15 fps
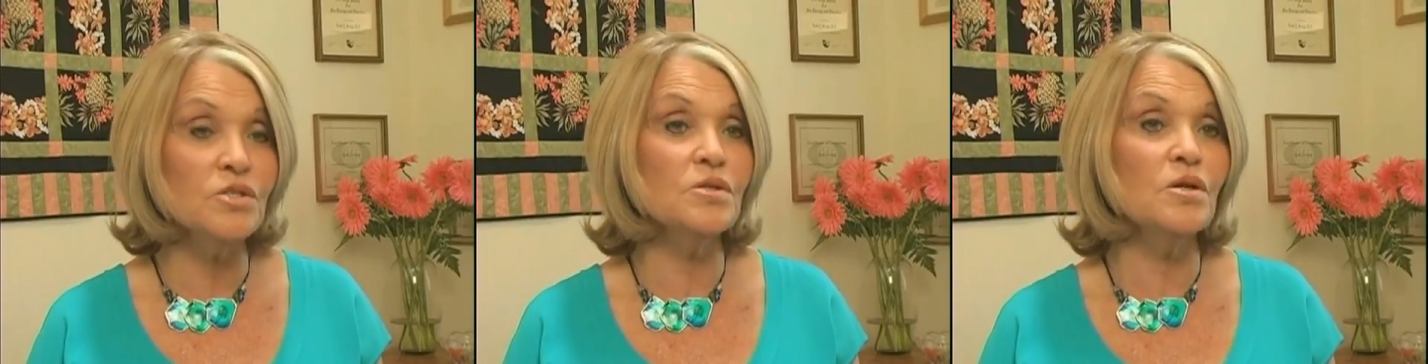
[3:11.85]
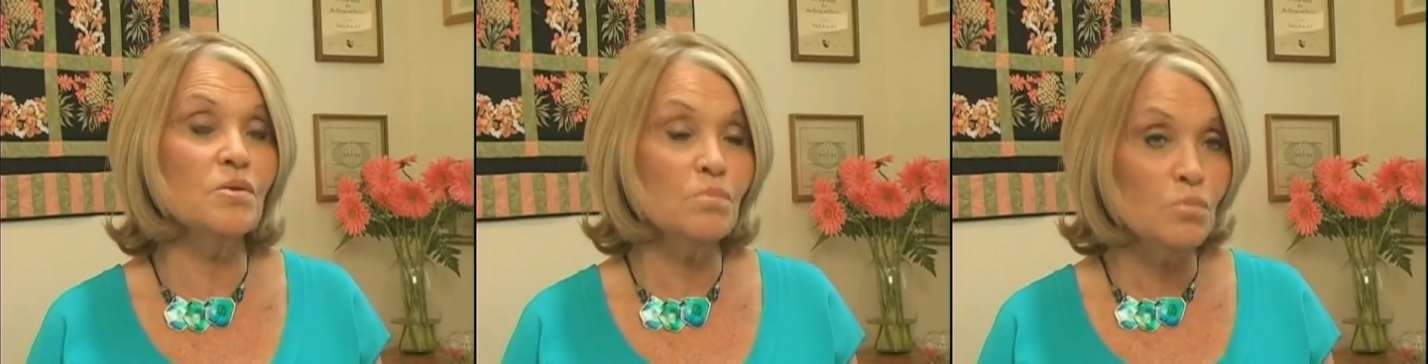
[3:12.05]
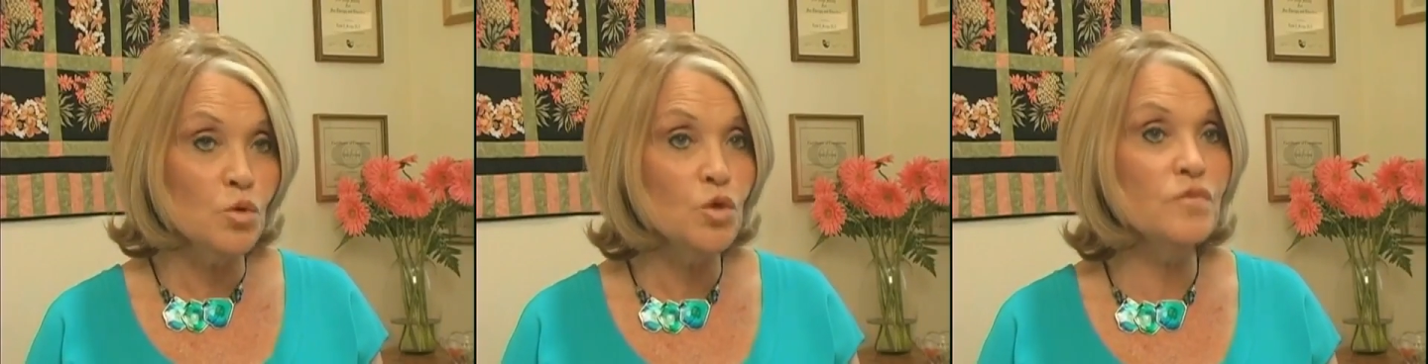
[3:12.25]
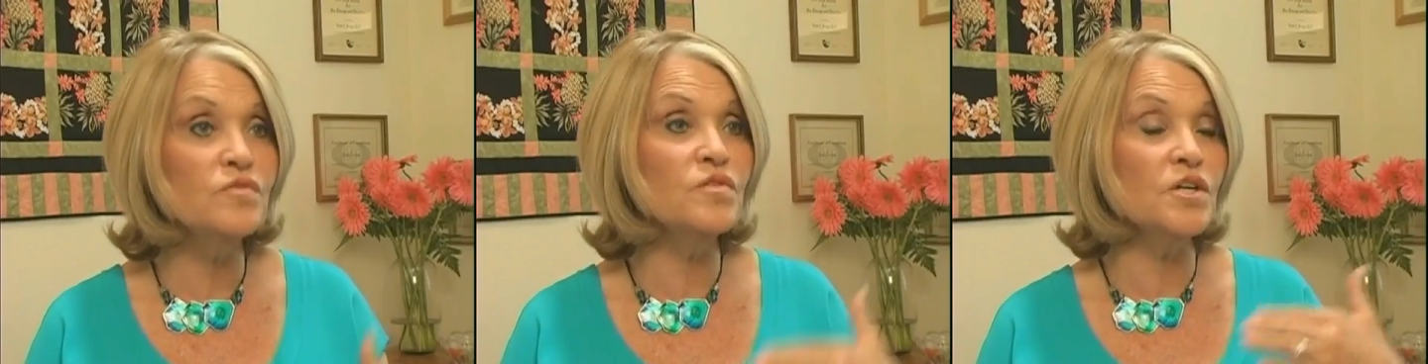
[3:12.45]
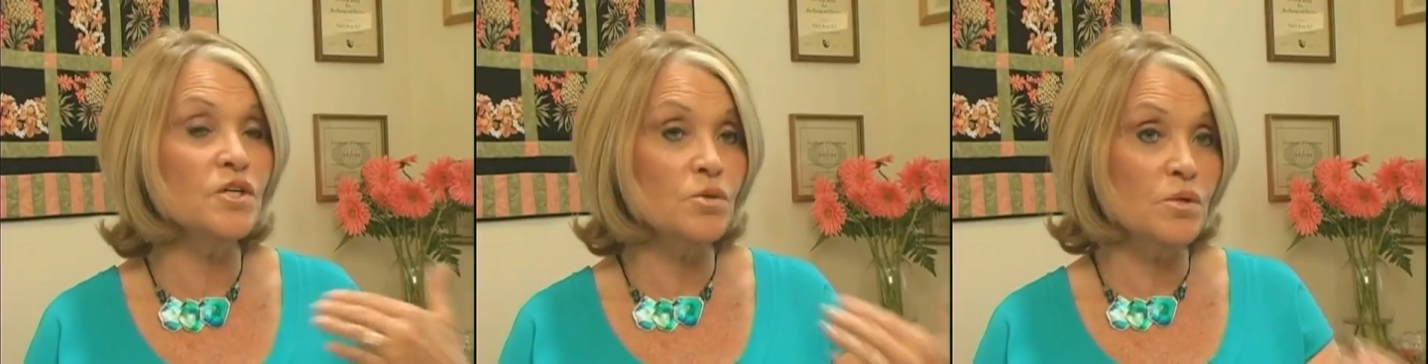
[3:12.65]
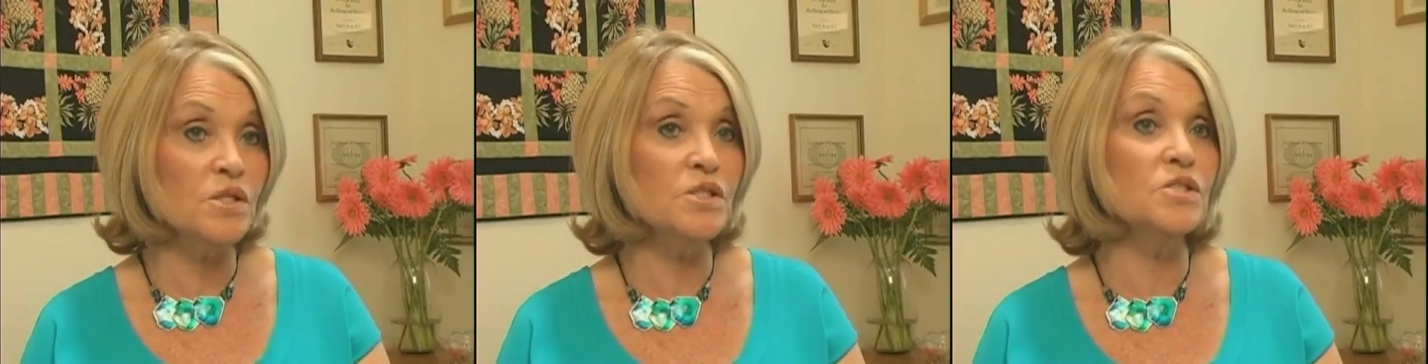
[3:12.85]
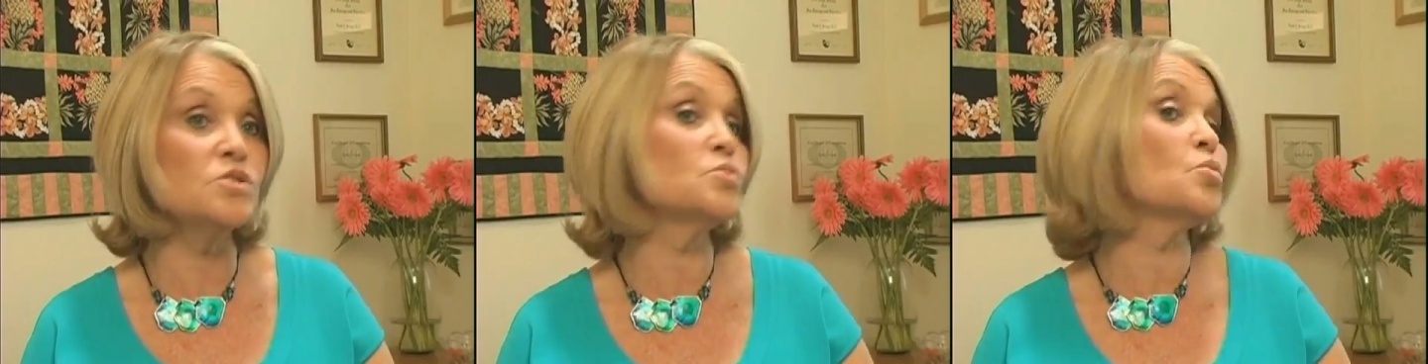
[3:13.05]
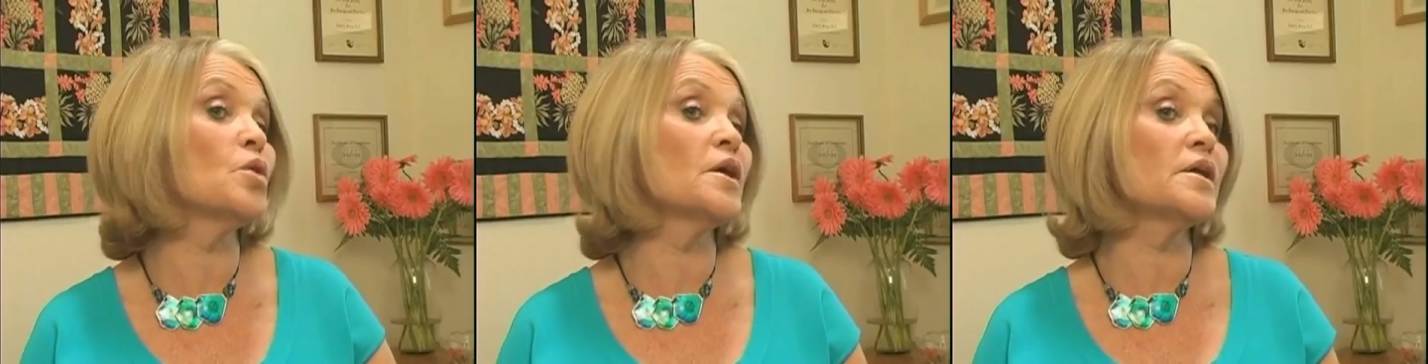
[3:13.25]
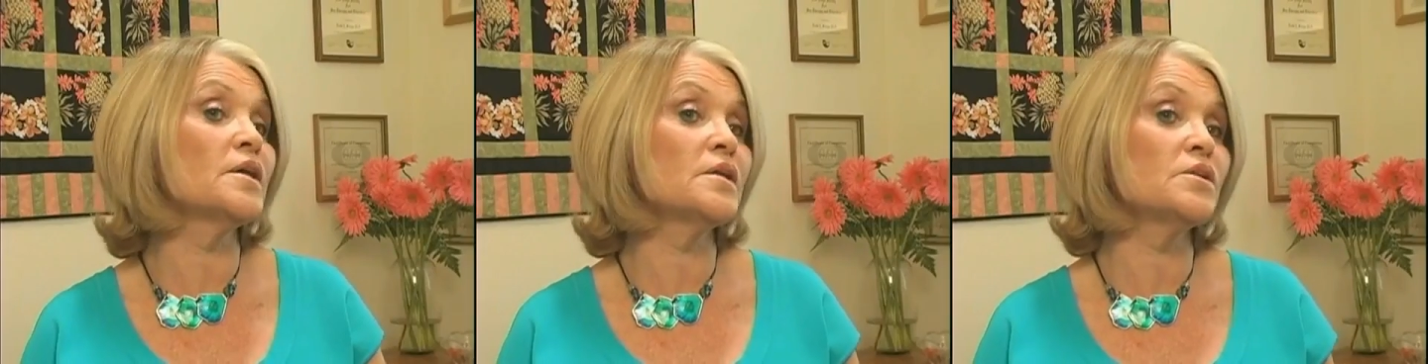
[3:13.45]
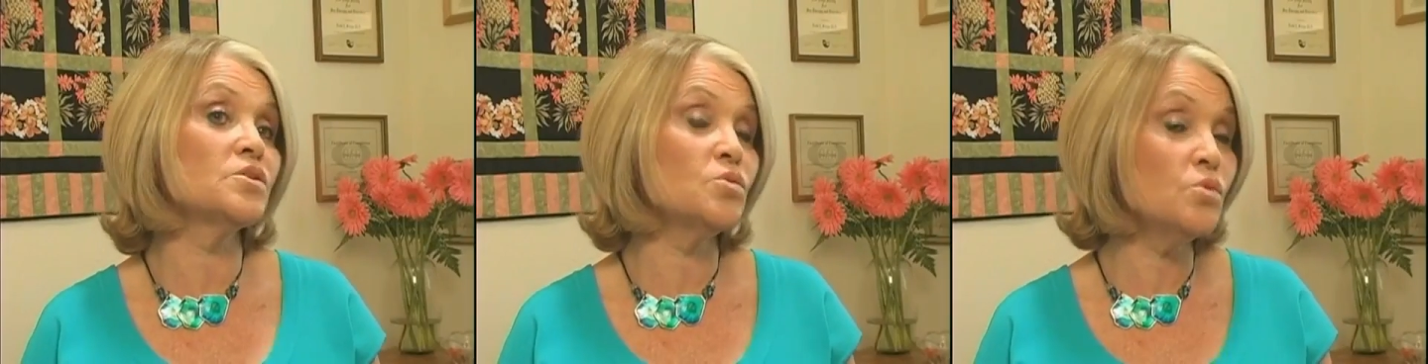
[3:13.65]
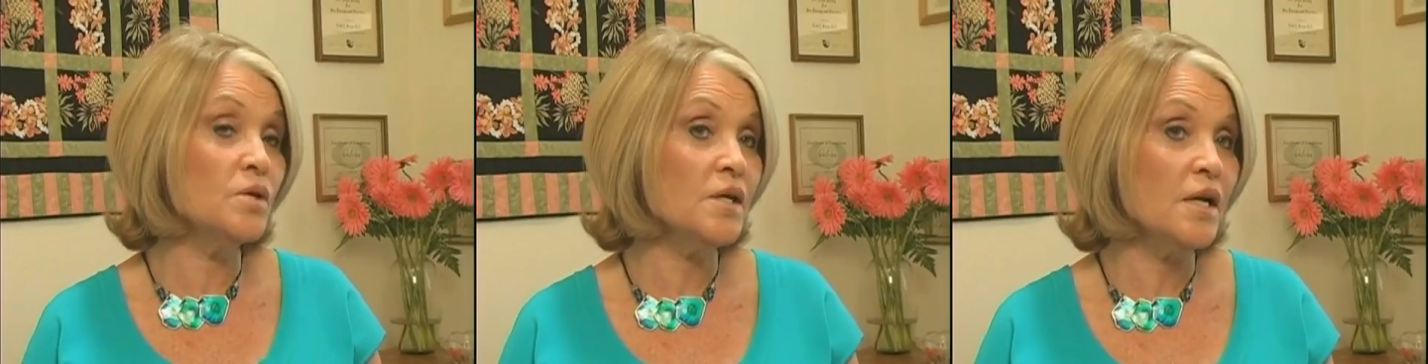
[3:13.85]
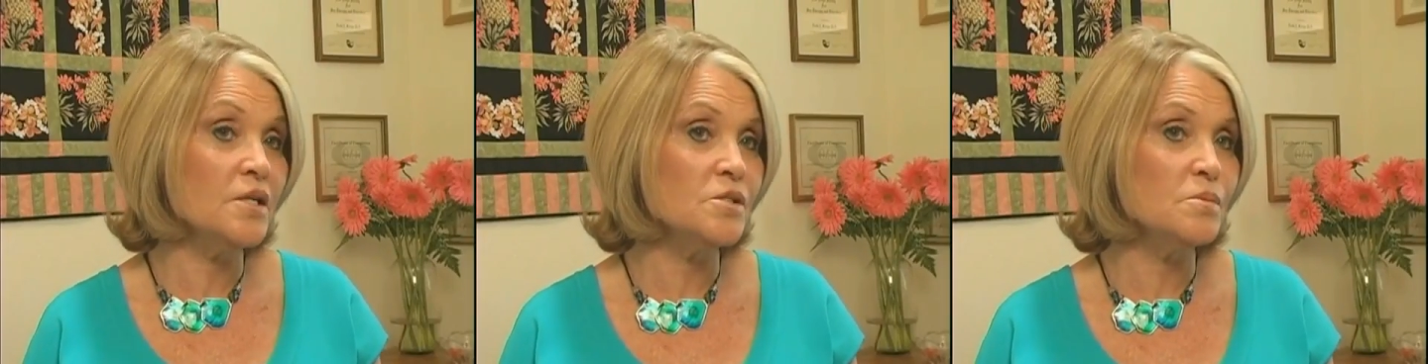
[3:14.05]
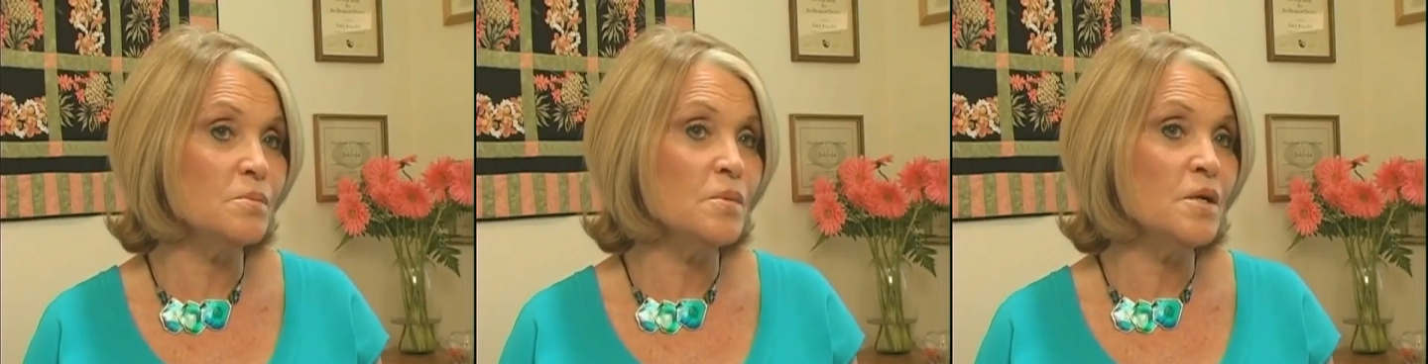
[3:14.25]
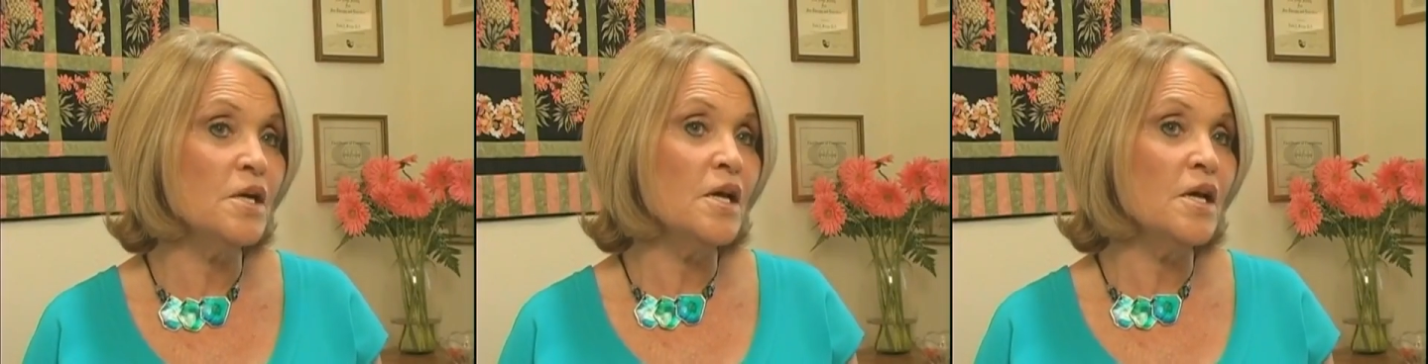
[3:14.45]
moves very quickly to wanting to orgasm.